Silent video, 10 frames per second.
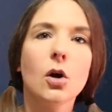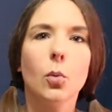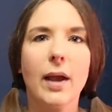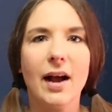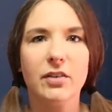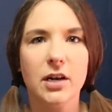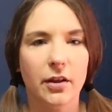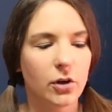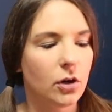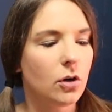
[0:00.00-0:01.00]
We have
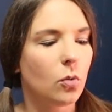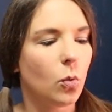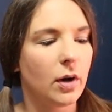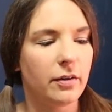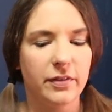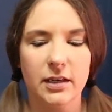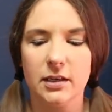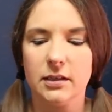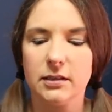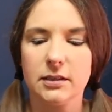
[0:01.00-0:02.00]
another one of
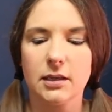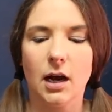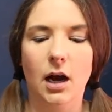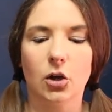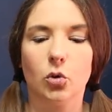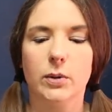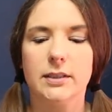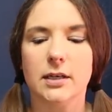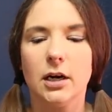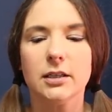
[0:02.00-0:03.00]
these uh,
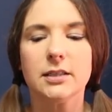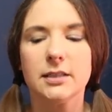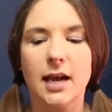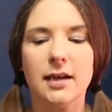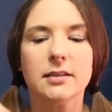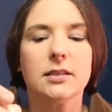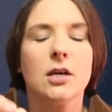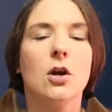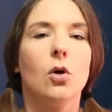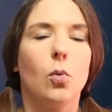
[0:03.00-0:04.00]
Cuisinart sets
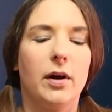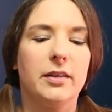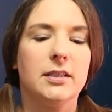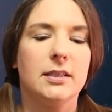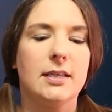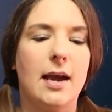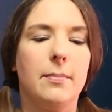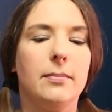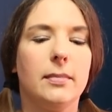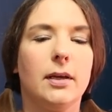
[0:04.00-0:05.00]
where the
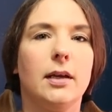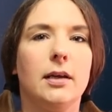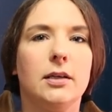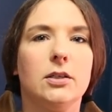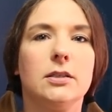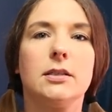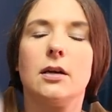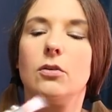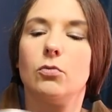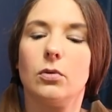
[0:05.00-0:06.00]
stem is
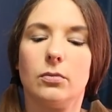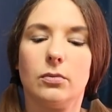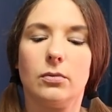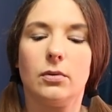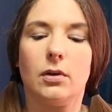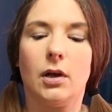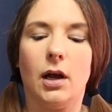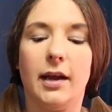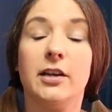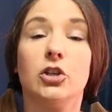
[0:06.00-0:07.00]

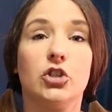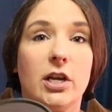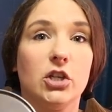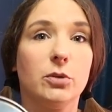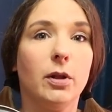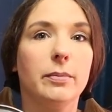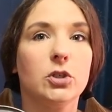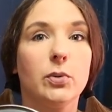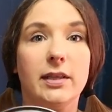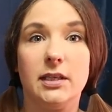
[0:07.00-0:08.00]
uh, interchangeable
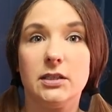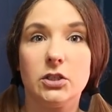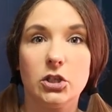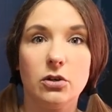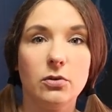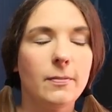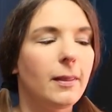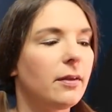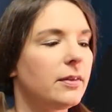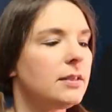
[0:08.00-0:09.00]
between these two.
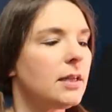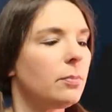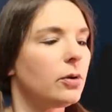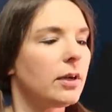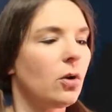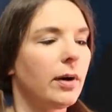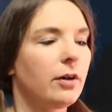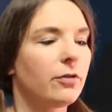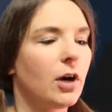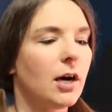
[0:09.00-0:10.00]
These sell pretty quick
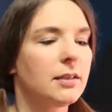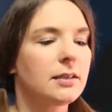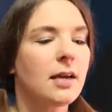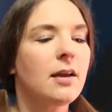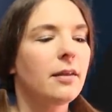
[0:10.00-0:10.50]
for us.